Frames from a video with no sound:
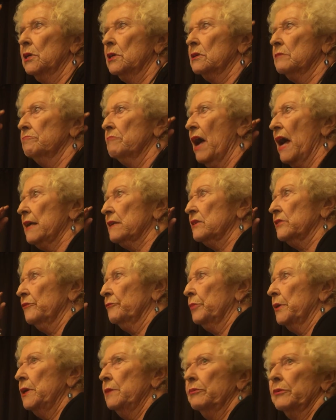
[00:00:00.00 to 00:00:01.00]
this mass
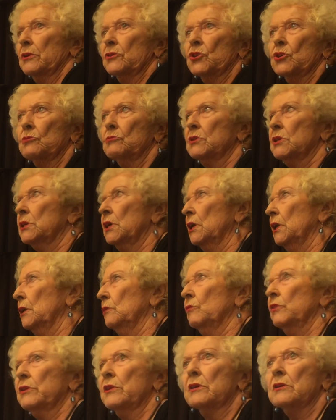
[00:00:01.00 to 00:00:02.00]
of people, and she was
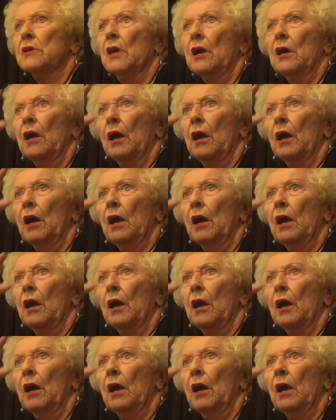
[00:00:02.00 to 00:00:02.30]
dealing with this,